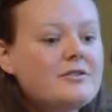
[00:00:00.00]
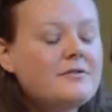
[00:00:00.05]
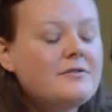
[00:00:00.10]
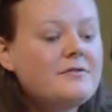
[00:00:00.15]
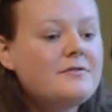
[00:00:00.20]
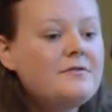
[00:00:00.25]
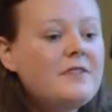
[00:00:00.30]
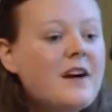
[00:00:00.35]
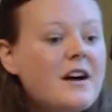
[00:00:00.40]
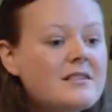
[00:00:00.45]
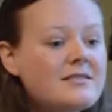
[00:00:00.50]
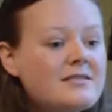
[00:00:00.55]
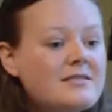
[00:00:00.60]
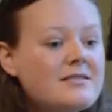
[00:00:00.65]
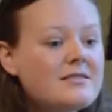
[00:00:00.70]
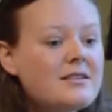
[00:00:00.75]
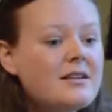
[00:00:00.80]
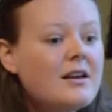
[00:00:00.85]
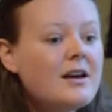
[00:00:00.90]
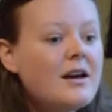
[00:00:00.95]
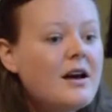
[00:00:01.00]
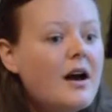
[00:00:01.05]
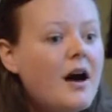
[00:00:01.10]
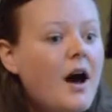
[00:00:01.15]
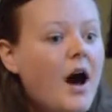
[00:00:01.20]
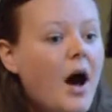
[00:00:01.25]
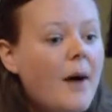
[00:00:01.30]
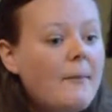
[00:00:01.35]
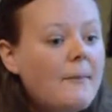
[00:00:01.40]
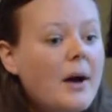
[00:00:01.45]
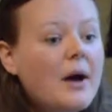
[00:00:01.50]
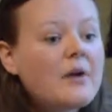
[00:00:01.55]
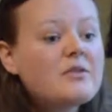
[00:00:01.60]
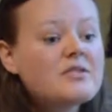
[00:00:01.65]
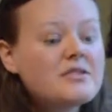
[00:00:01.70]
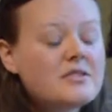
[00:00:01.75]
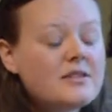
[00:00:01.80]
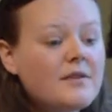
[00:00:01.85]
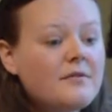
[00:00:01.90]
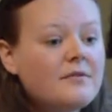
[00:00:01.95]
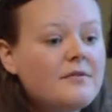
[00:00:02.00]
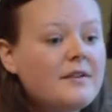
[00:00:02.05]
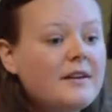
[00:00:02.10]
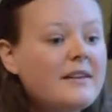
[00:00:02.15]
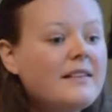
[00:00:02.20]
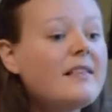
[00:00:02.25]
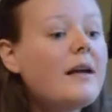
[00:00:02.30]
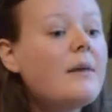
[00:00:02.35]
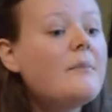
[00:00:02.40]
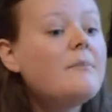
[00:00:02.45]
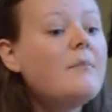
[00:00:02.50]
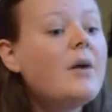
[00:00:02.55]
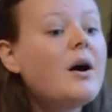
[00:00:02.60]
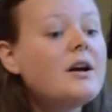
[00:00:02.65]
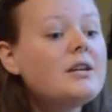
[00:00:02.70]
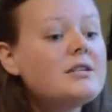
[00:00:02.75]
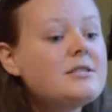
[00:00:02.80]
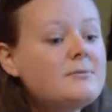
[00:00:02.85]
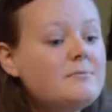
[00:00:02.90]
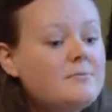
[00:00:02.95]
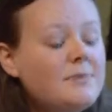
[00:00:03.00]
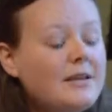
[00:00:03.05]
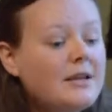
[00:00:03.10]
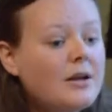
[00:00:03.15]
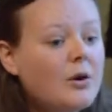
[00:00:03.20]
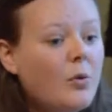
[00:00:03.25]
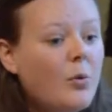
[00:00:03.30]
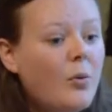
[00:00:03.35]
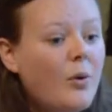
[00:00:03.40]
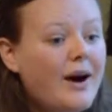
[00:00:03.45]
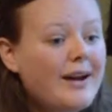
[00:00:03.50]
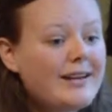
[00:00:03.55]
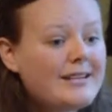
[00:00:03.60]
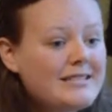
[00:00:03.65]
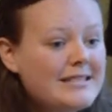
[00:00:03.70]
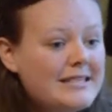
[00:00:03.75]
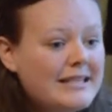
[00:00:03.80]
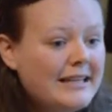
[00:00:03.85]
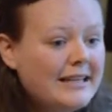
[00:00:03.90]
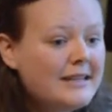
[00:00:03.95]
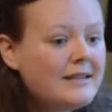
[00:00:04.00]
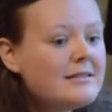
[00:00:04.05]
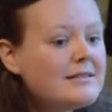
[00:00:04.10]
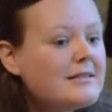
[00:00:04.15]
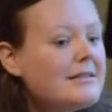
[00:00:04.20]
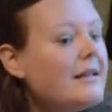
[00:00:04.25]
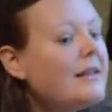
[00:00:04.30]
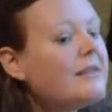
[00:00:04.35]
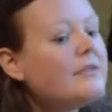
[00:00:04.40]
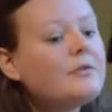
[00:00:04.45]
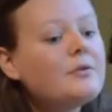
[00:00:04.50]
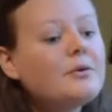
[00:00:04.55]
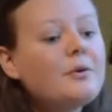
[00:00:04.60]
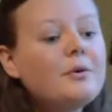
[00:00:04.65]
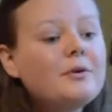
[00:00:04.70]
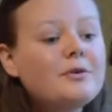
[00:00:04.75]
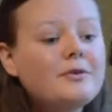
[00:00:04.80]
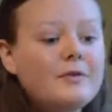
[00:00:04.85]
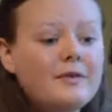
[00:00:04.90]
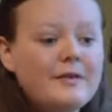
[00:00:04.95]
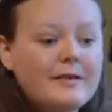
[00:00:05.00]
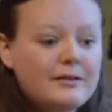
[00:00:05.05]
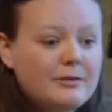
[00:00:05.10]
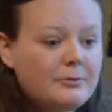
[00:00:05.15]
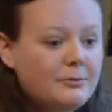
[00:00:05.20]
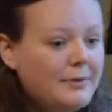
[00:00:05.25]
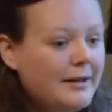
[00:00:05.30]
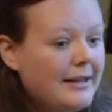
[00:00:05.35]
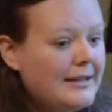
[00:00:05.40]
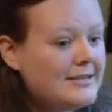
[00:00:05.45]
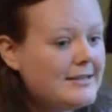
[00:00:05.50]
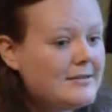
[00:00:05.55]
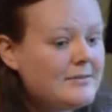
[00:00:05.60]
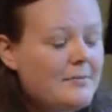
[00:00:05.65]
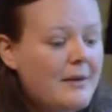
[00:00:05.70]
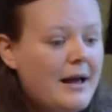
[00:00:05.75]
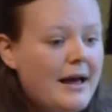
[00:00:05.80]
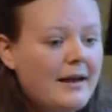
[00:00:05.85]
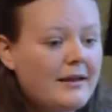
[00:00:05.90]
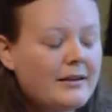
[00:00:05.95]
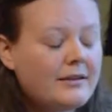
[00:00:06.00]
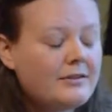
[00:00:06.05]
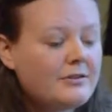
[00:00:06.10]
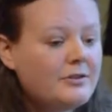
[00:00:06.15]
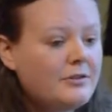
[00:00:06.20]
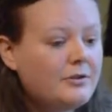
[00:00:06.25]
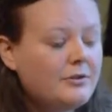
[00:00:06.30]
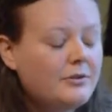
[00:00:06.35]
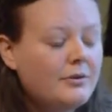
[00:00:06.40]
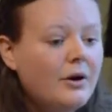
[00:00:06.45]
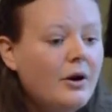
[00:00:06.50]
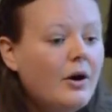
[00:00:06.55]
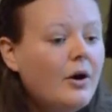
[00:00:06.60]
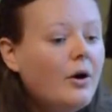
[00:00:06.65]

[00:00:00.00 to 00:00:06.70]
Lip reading: of fuss about something that might be quite easy. And of course, this plays back to